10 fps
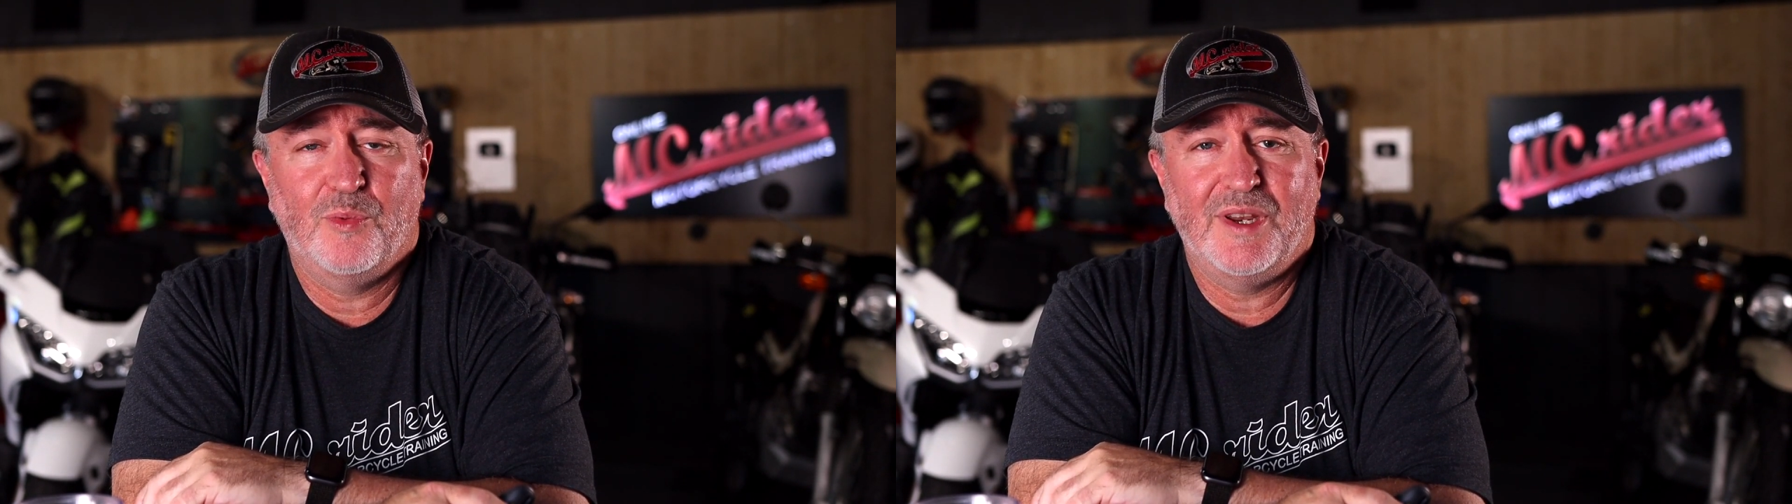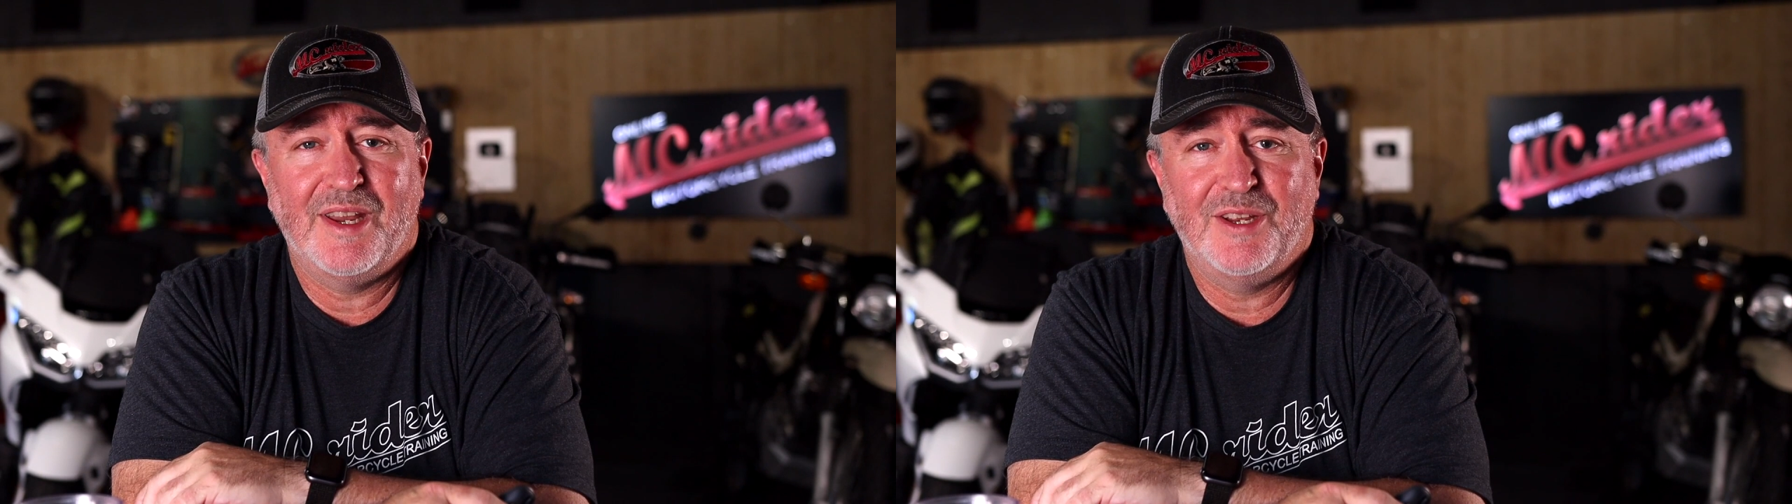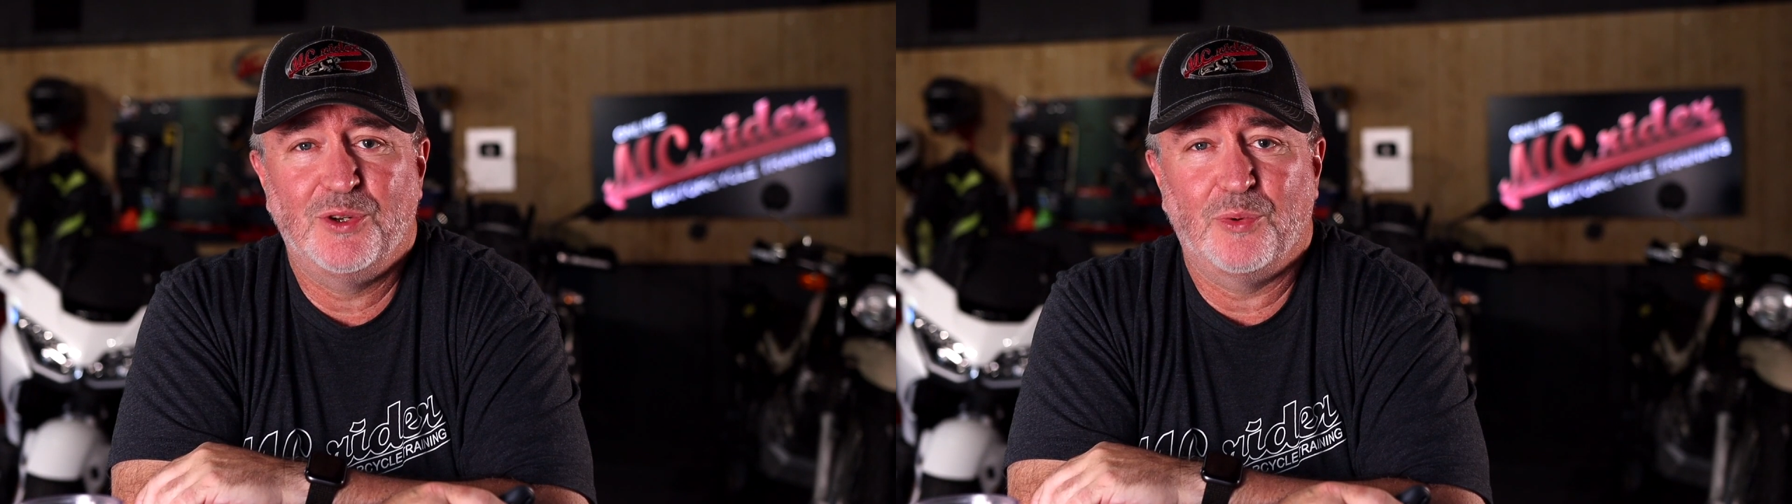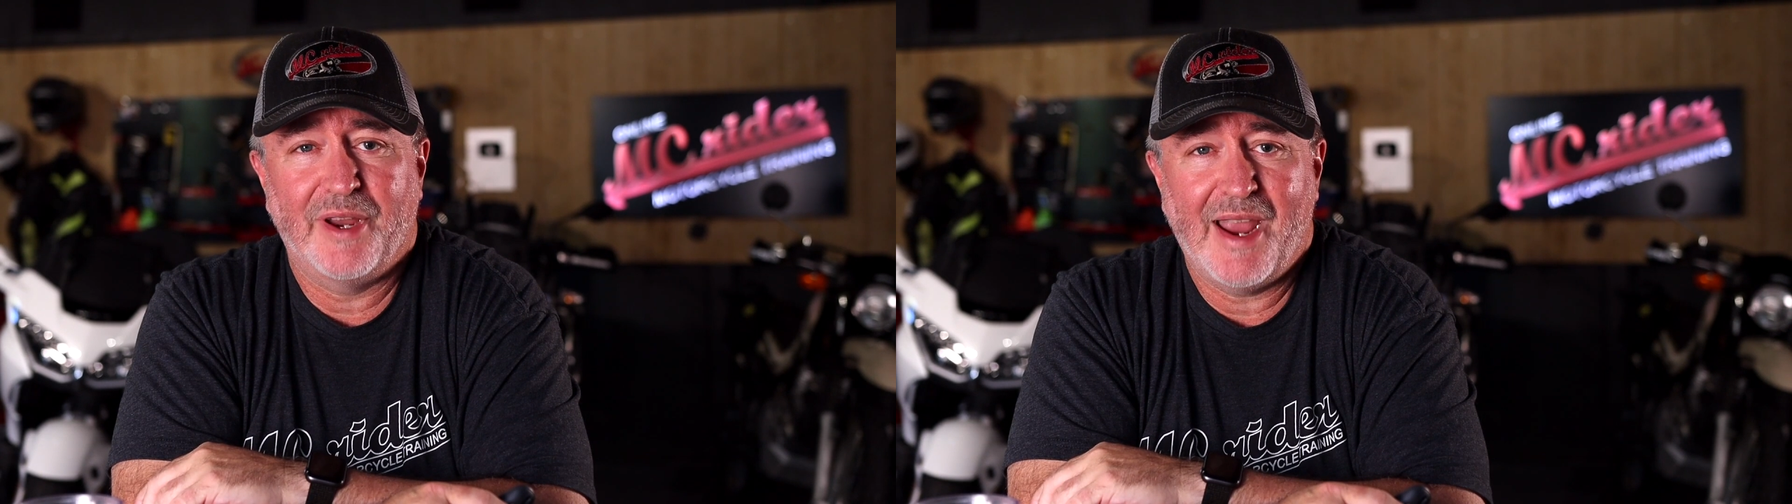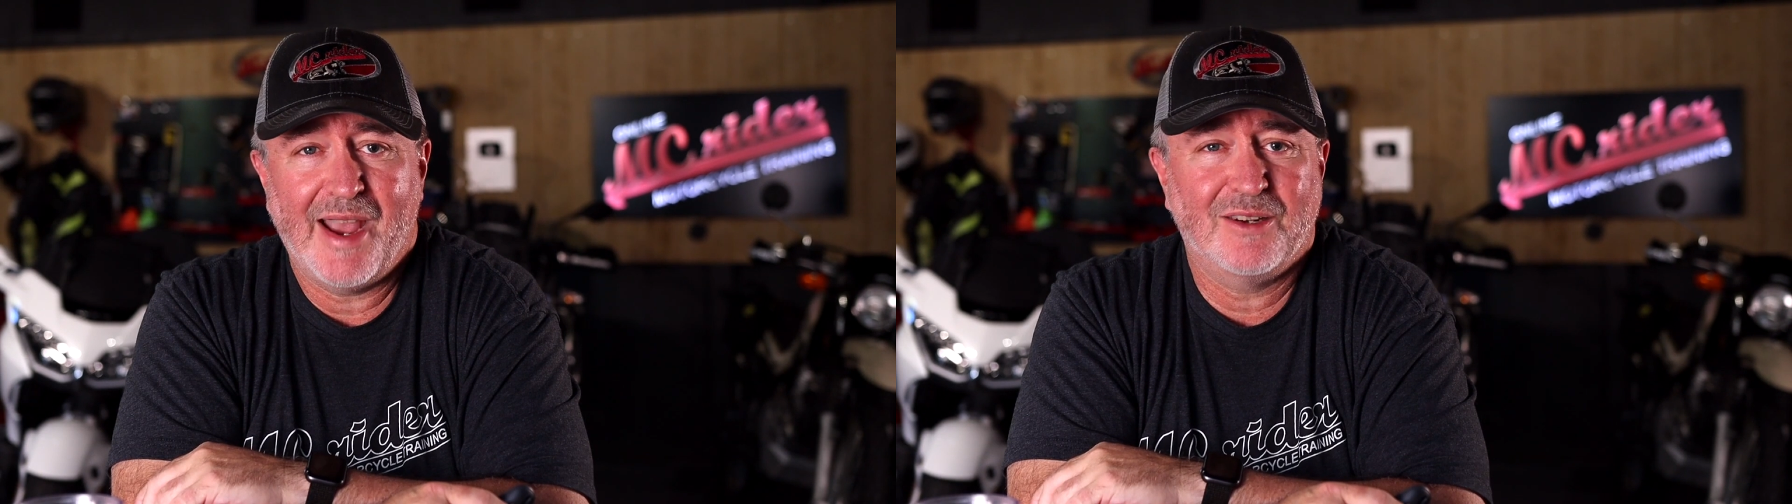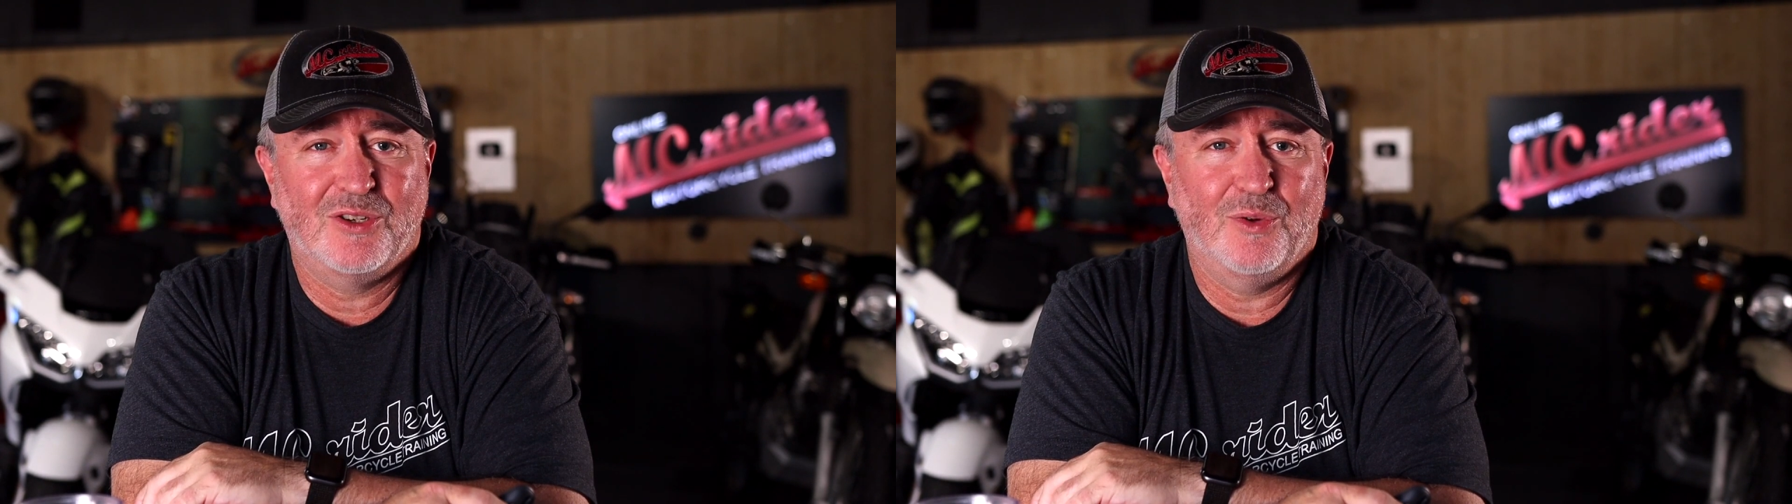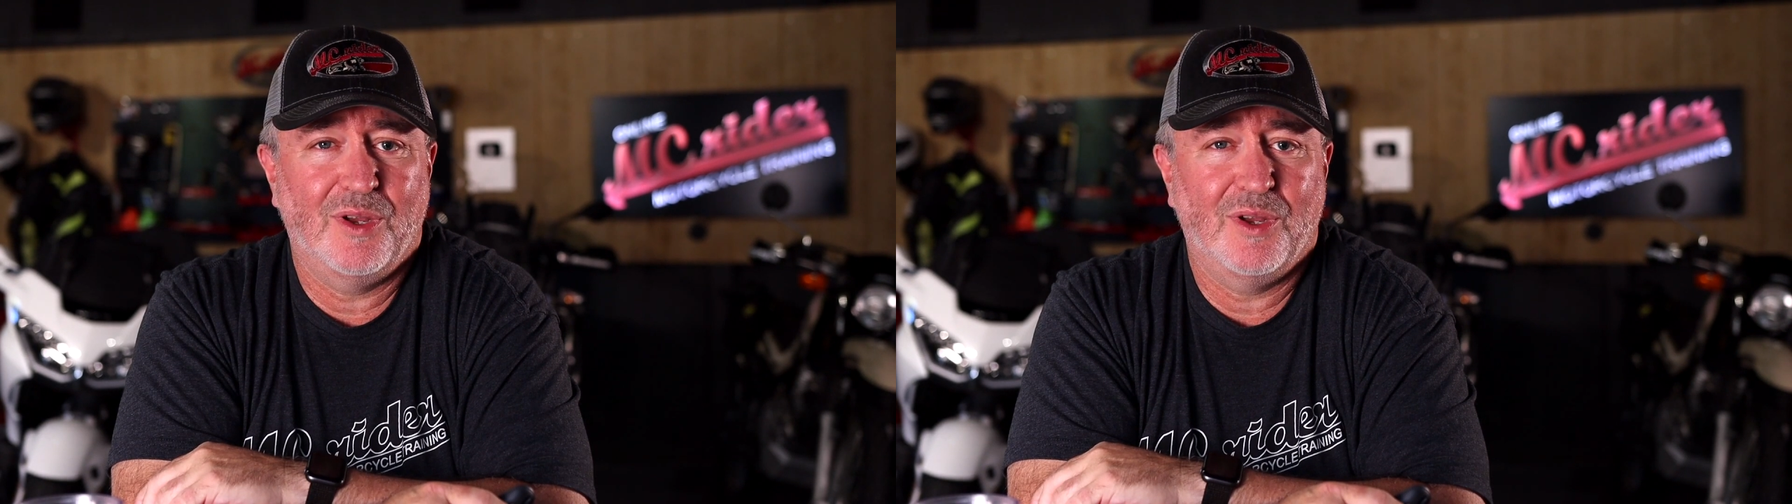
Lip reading: we need to react to